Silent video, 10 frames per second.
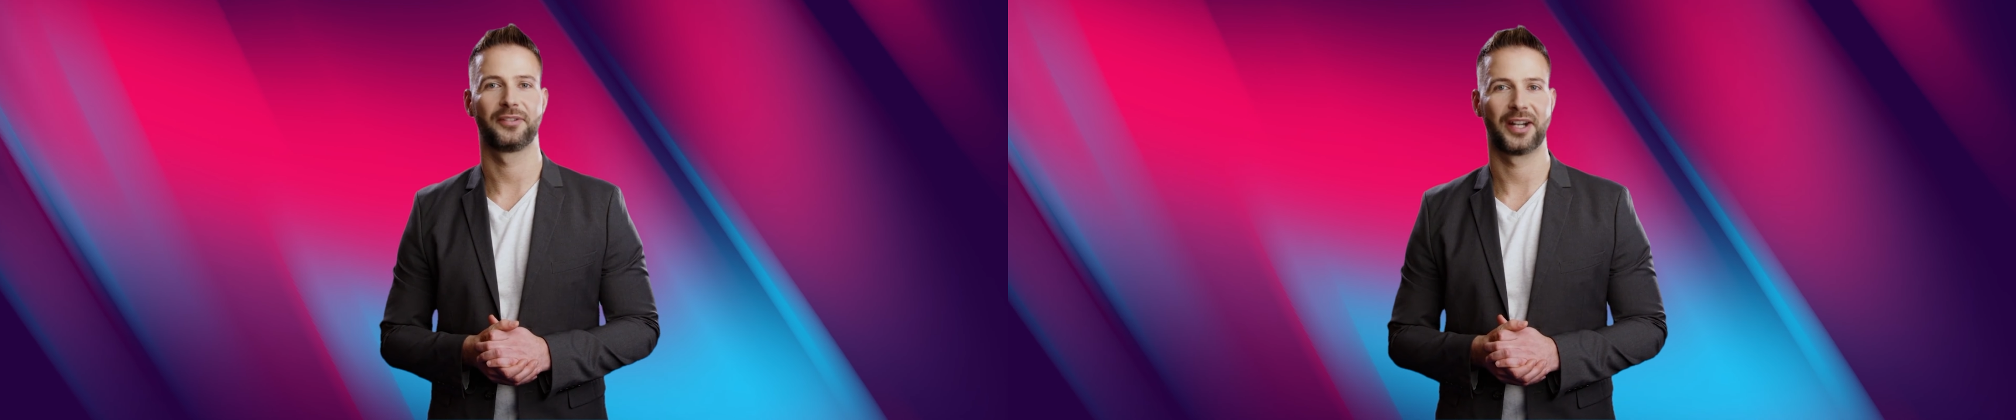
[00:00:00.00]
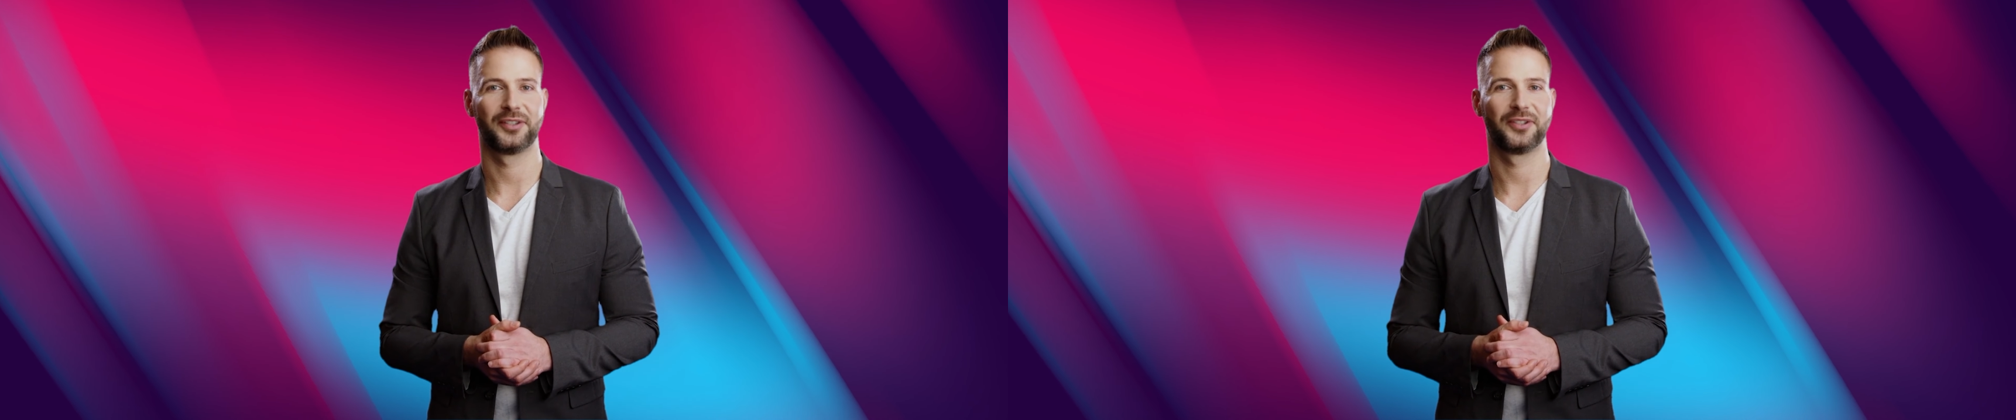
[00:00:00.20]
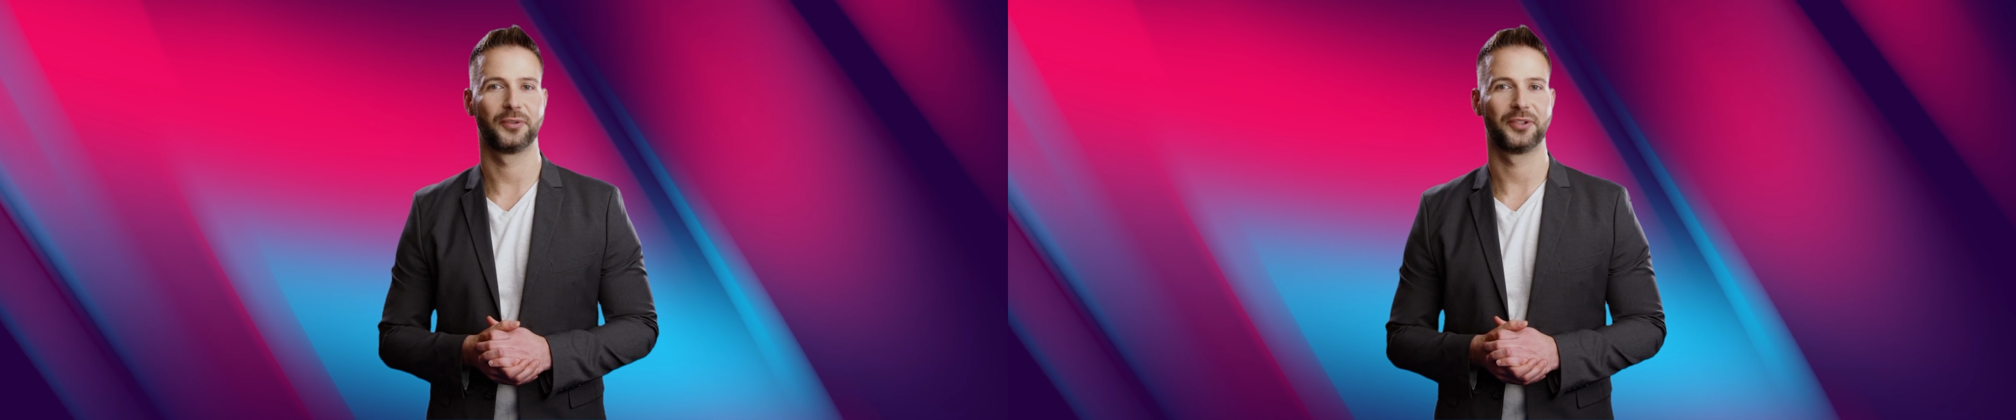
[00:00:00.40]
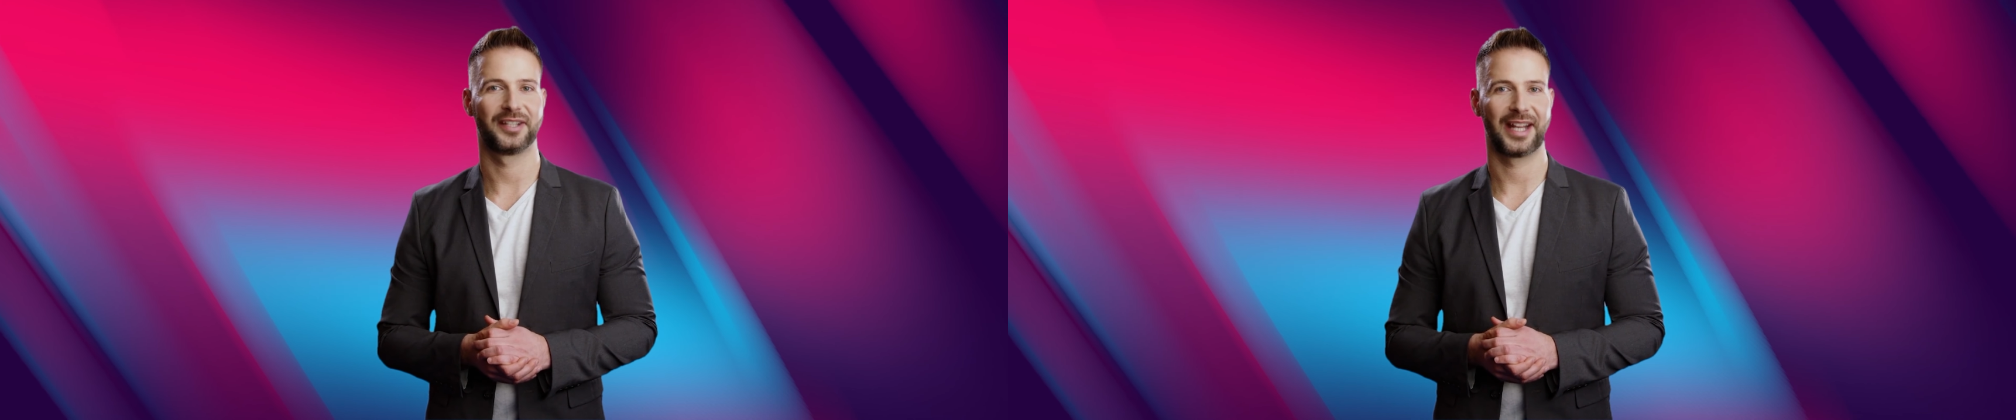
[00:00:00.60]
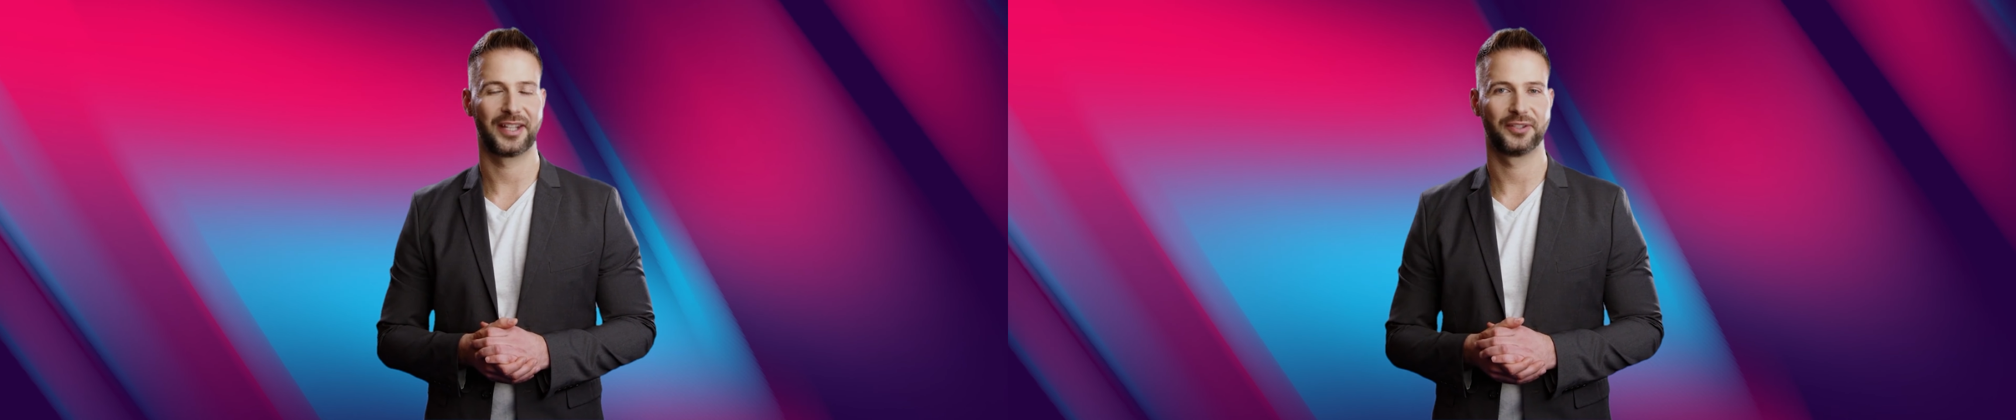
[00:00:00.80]
edits on the
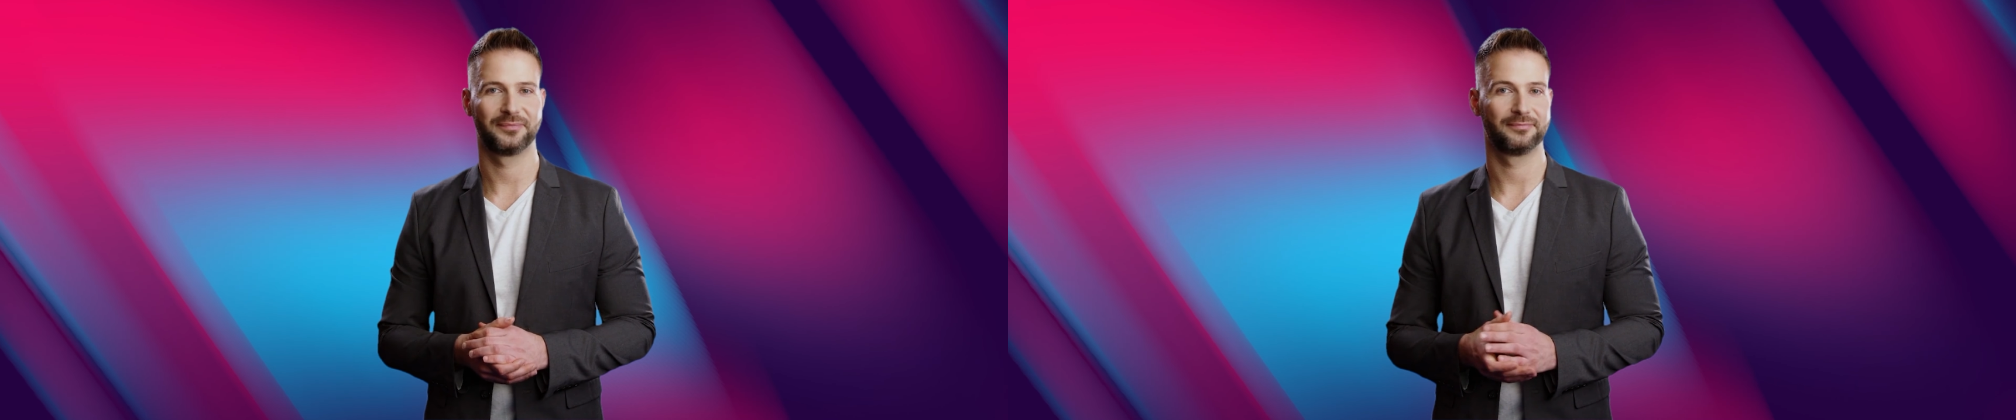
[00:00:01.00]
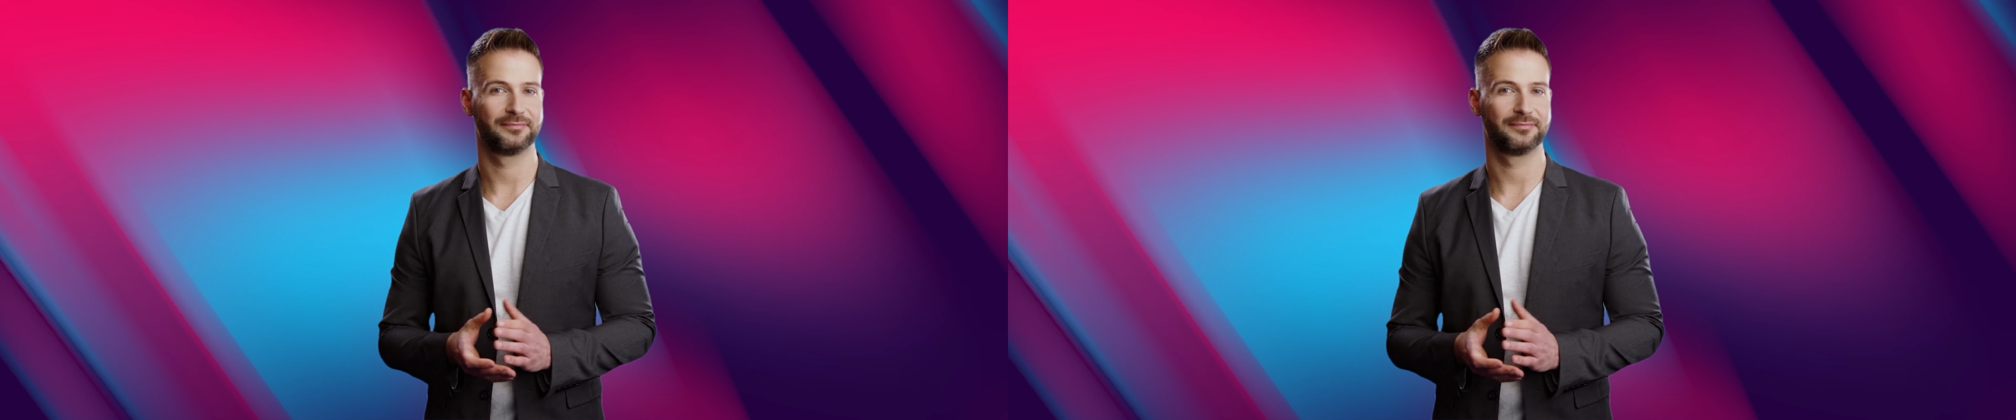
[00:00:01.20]
channel.